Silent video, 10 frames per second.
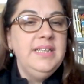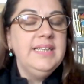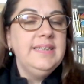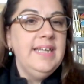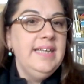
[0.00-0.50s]
or
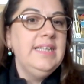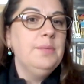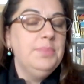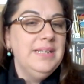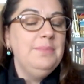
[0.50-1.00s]
an
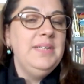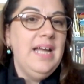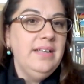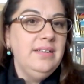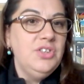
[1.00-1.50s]

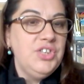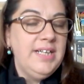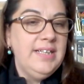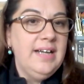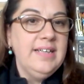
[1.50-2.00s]
online environment.